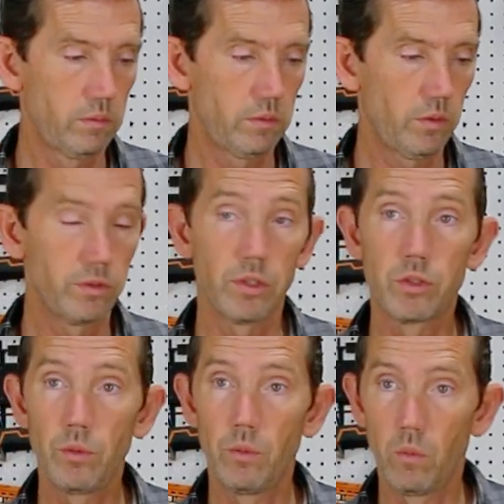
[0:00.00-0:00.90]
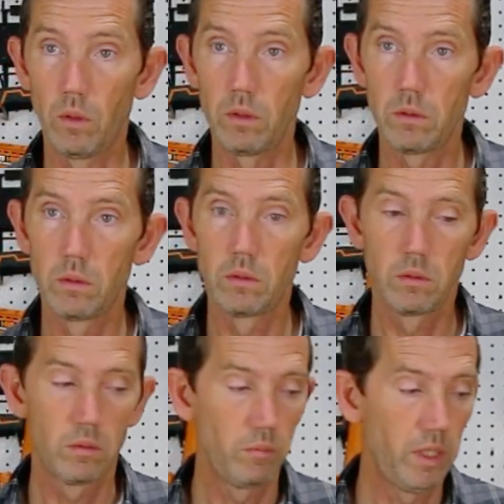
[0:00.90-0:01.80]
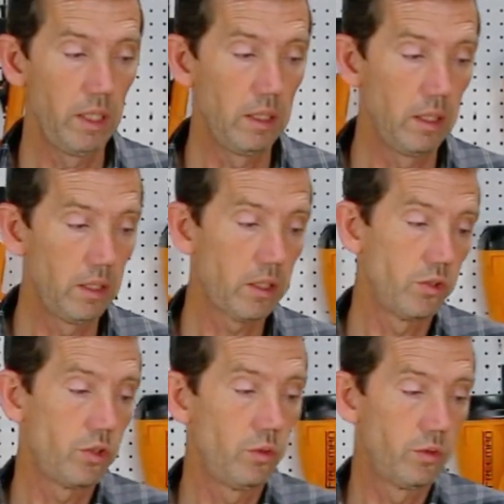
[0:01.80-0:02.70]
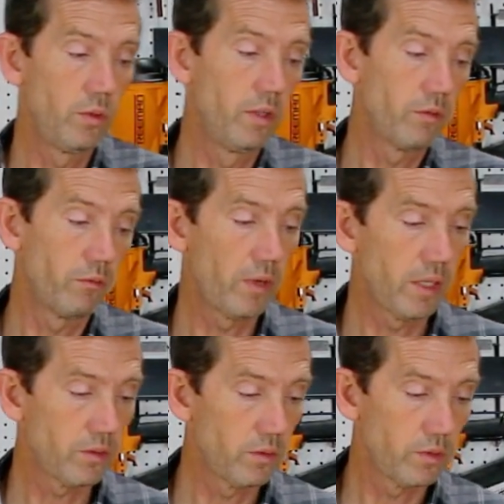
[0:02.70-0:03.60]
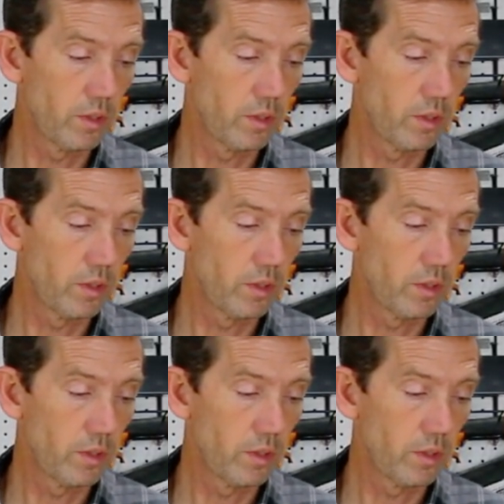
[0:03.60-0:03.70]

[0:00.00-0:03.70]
So it's a 2-in-1, meaning that it can shoot 2 different fasteners.